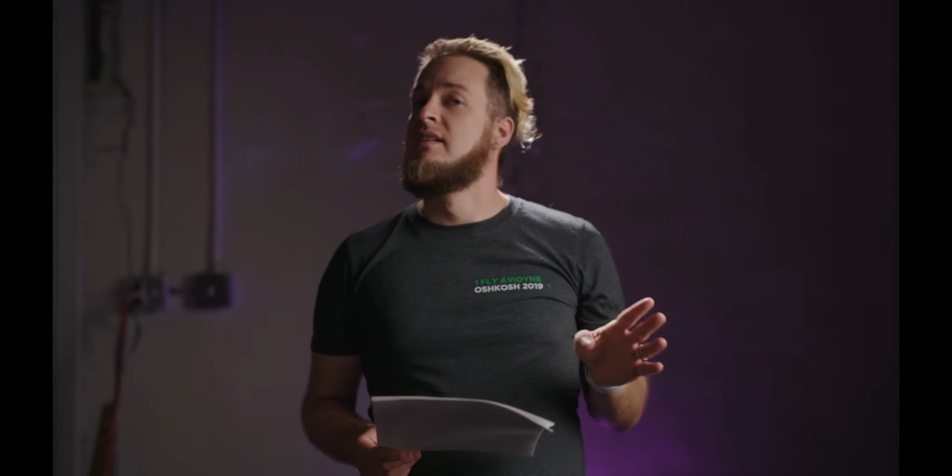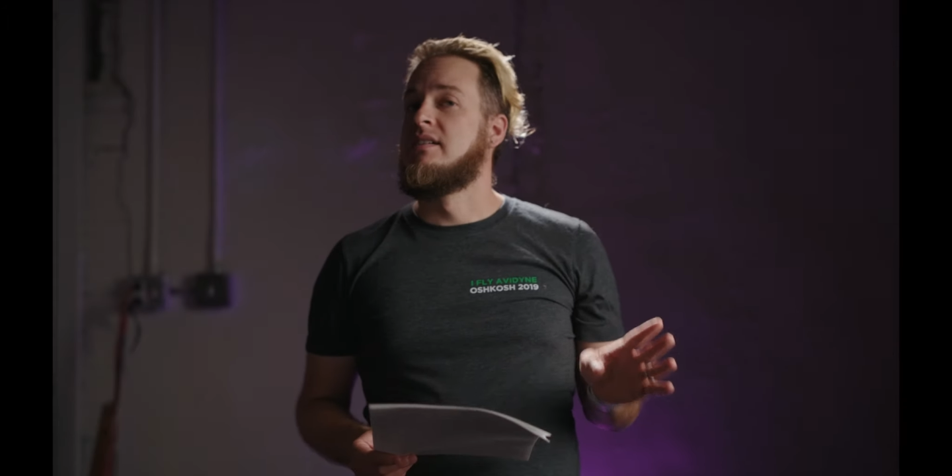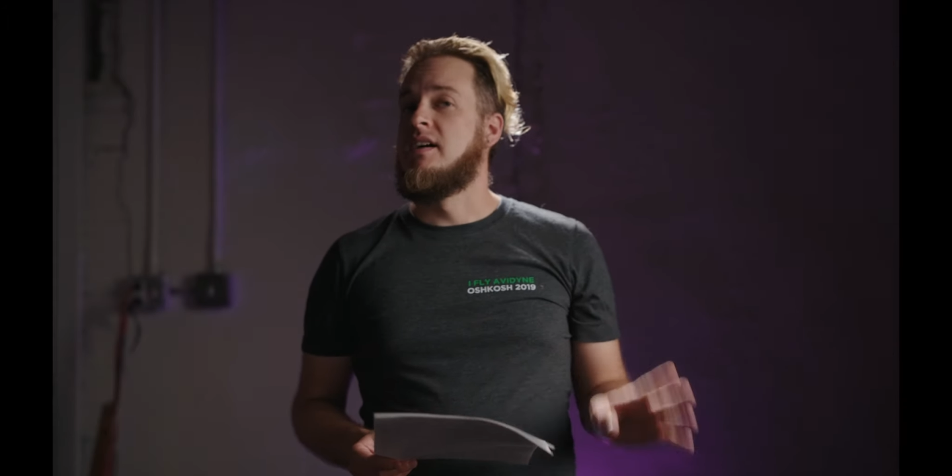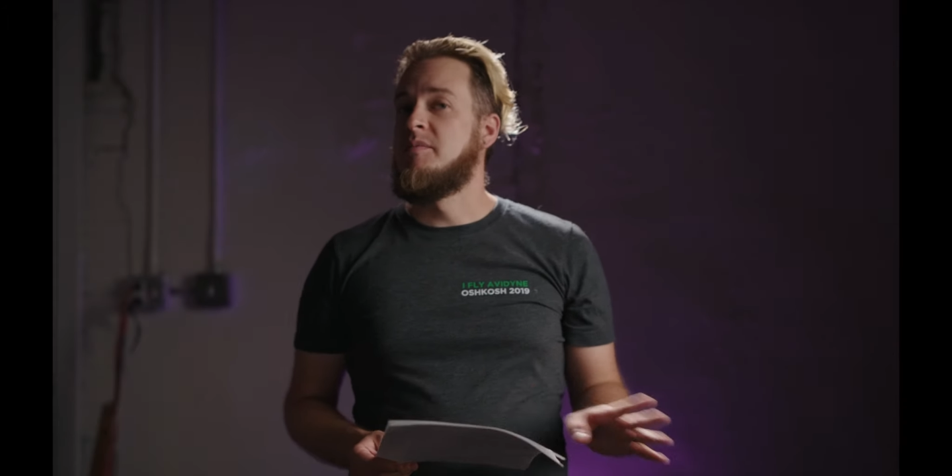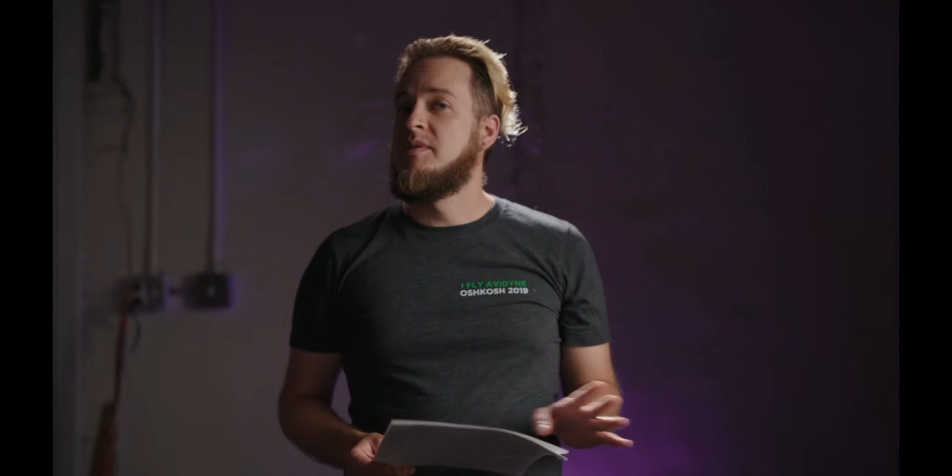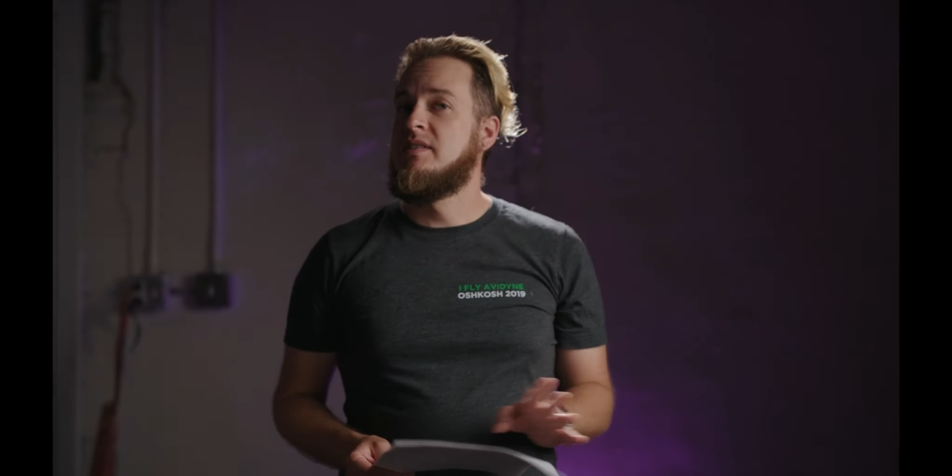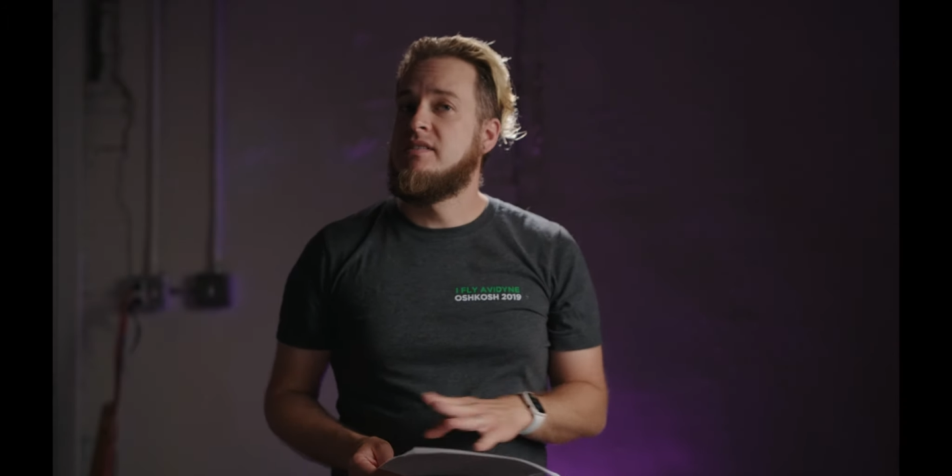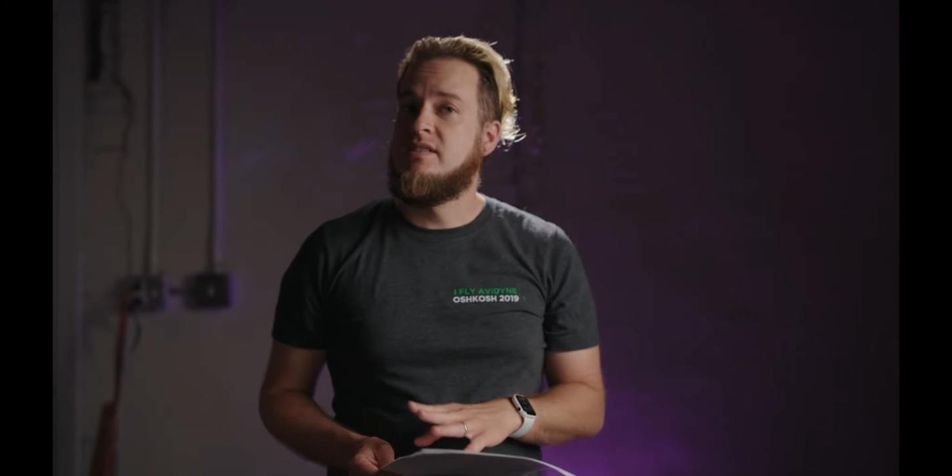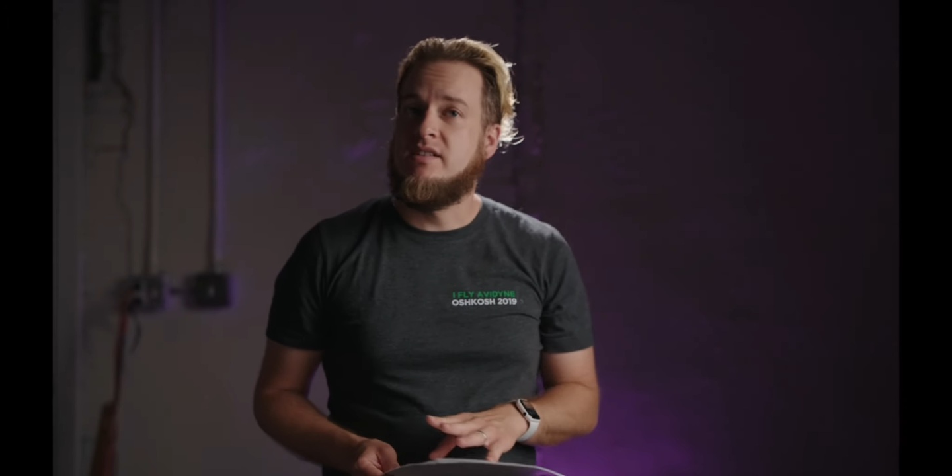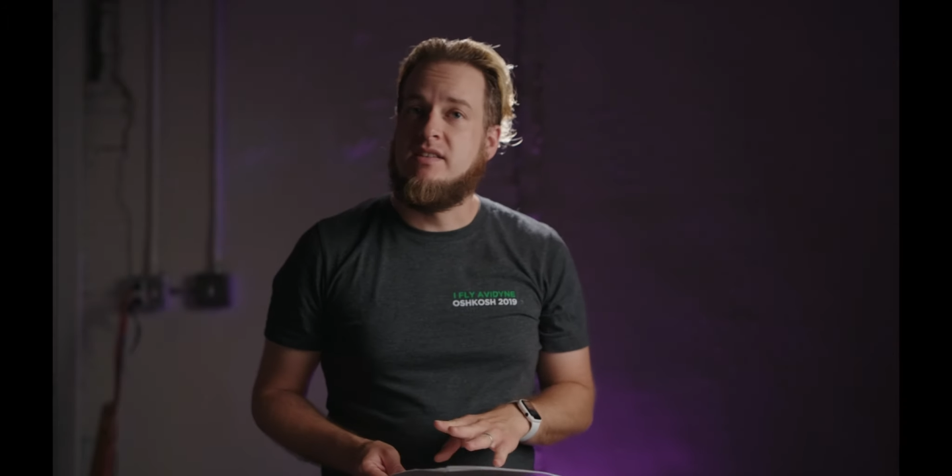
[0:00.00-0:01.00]
got me the
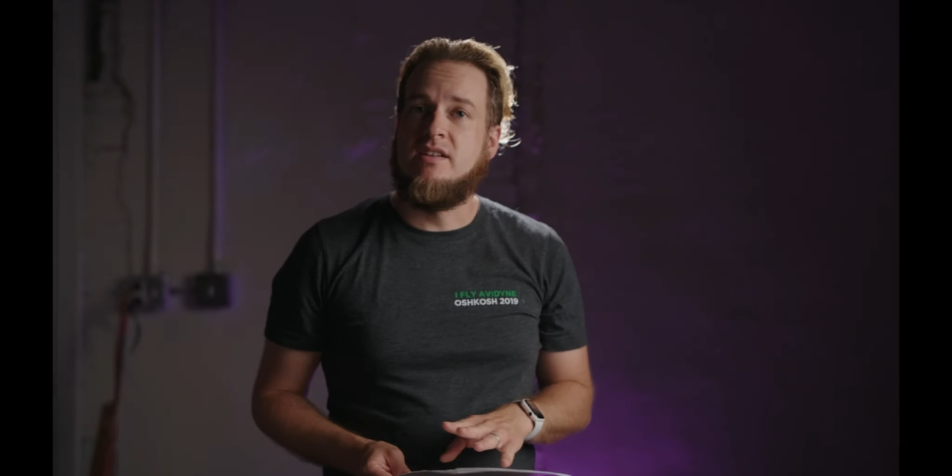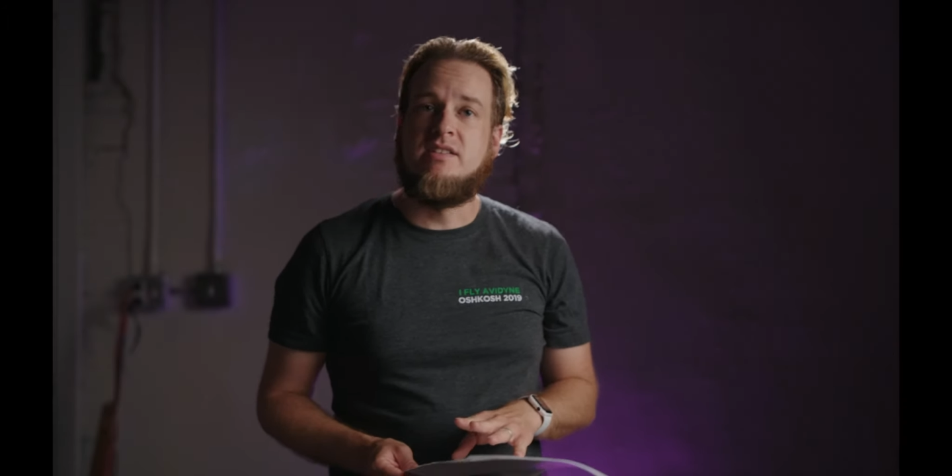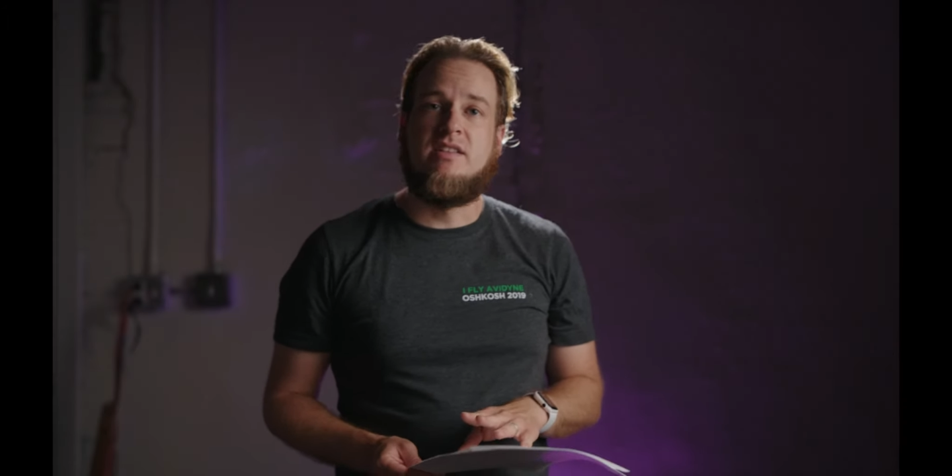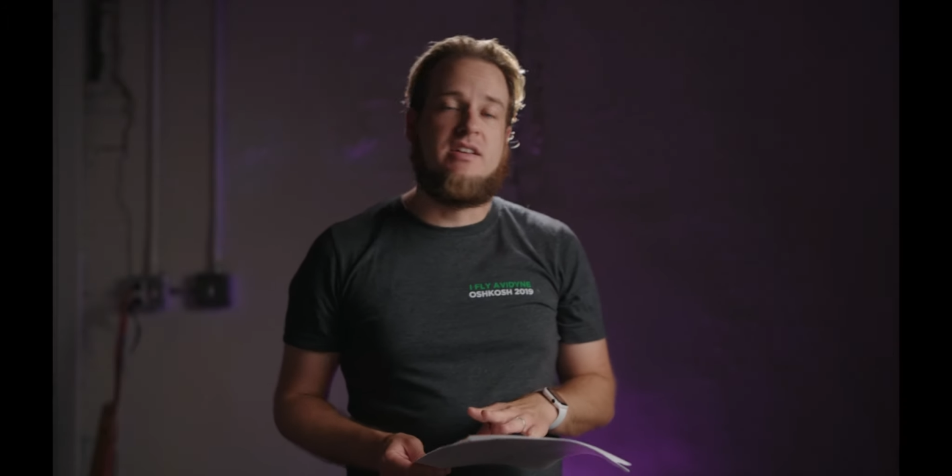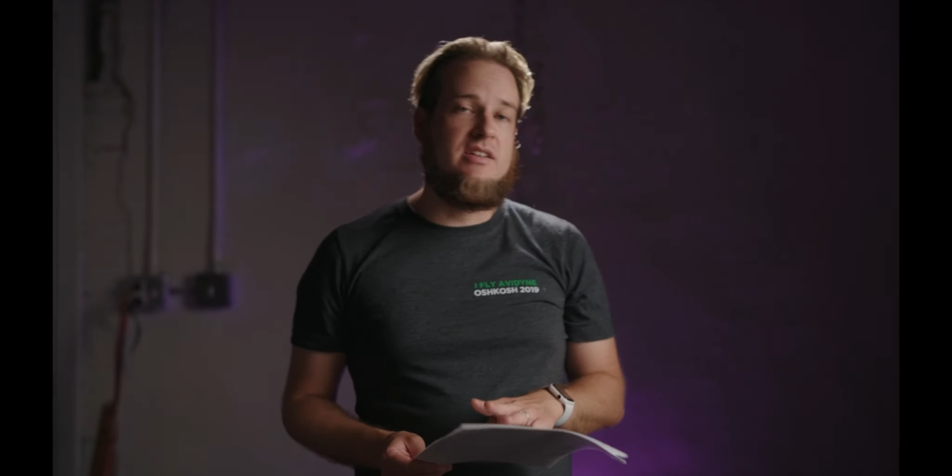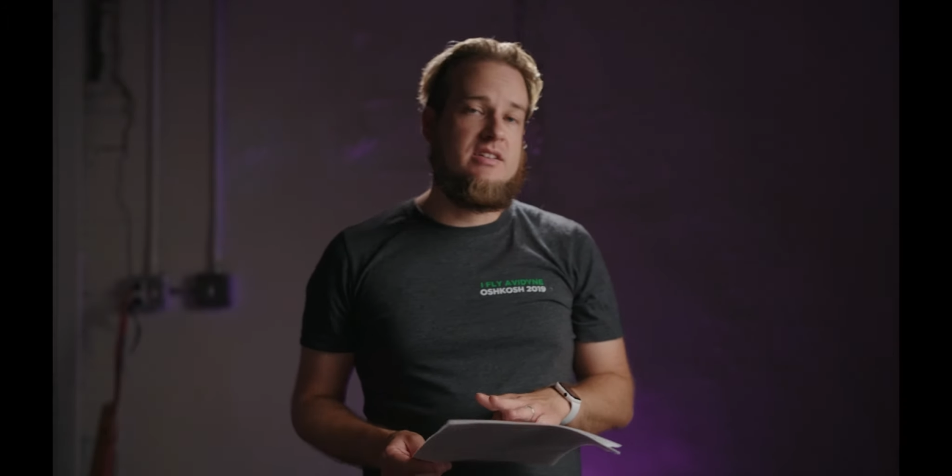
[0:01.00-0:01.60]
list of things that they